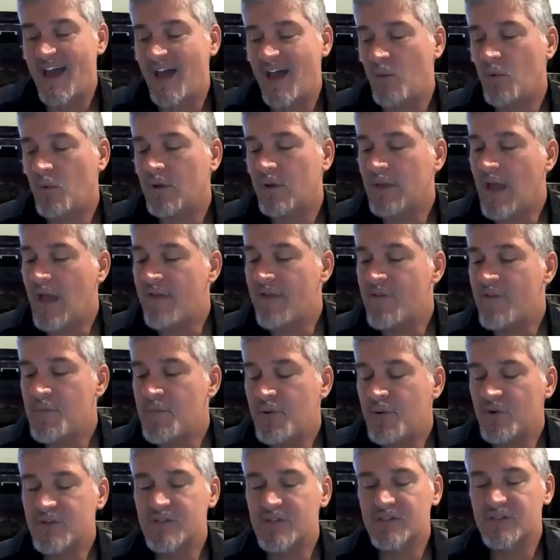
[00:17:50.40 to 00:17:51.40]
well, every
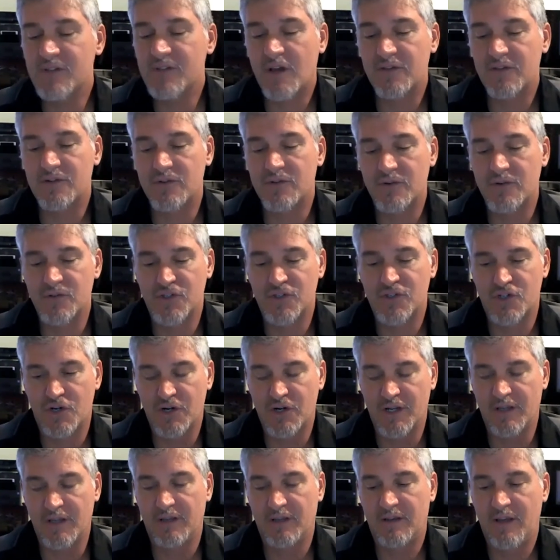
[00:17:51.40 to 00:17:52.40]
person's on their own
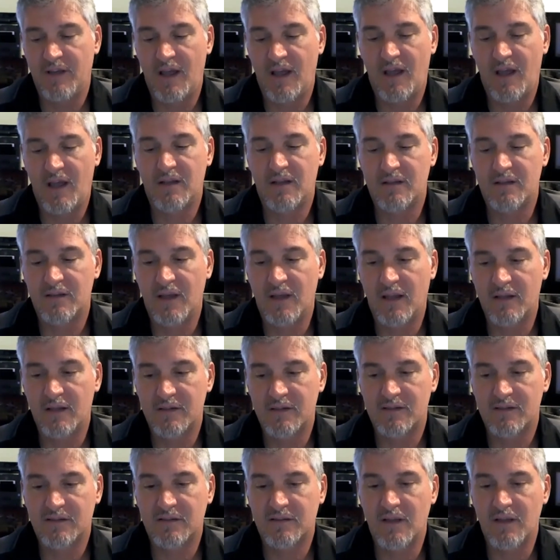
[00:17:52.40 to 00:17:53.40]
journey, and
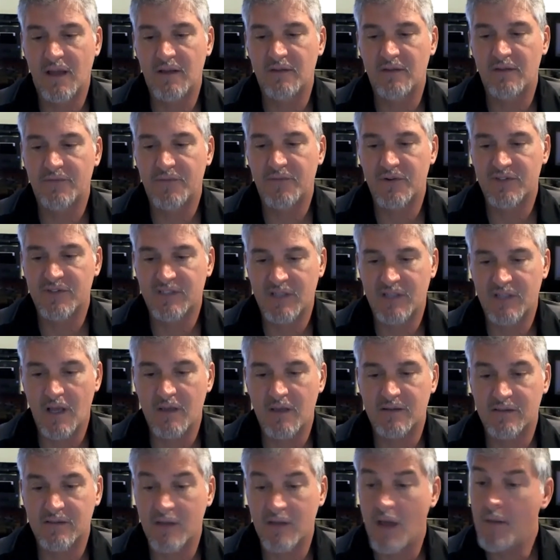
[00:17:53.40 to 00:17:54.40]
for
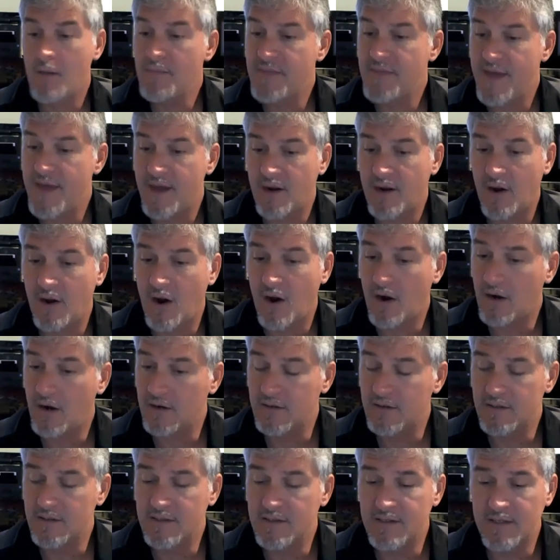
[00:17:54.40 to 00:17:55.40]
some that are
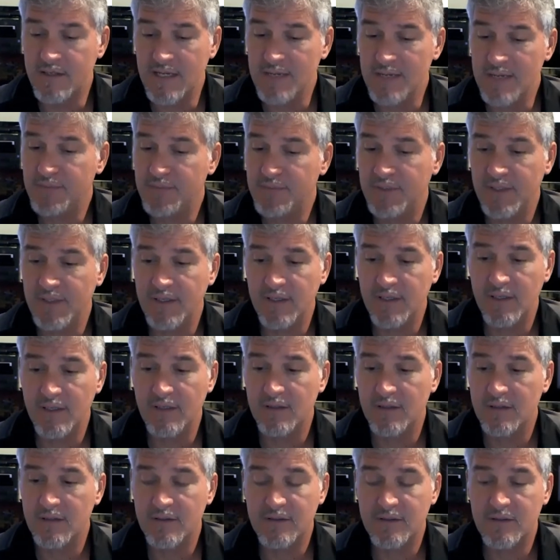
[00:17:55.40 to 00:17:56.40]

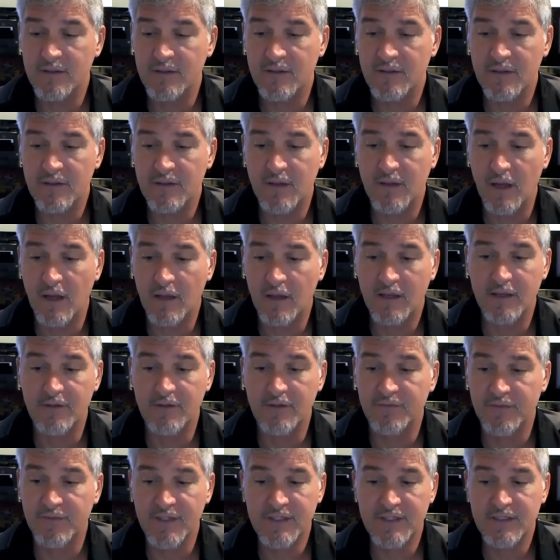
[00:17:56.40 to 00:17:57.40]
deeply
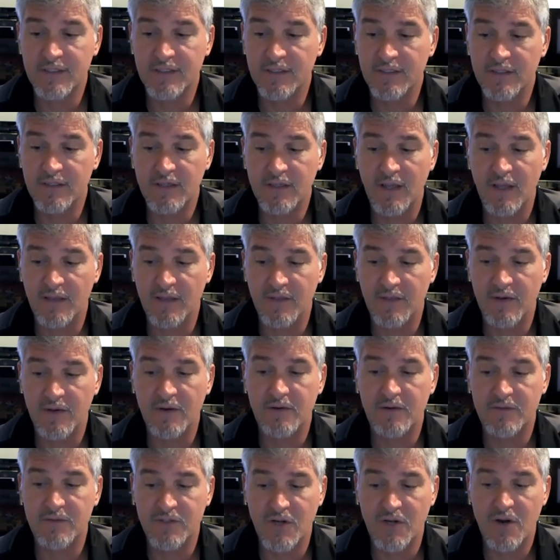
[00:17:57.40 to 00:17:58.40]
conflicted,
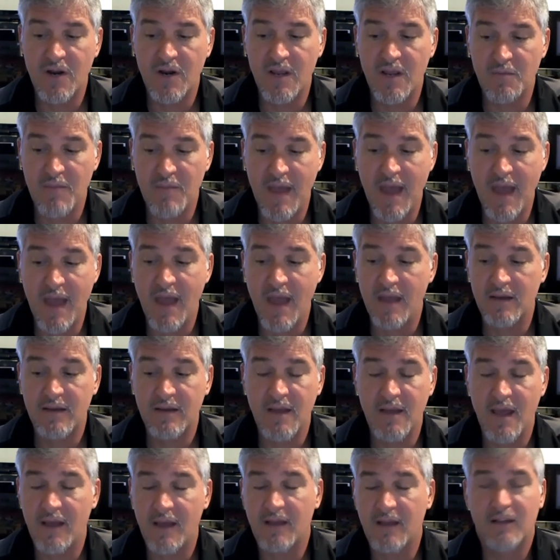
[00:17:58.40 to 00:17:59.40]
their journey may
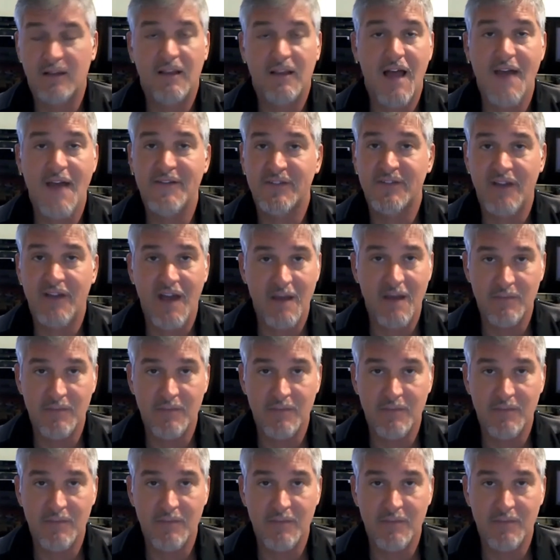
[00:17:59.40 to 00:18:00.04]
take a lifetime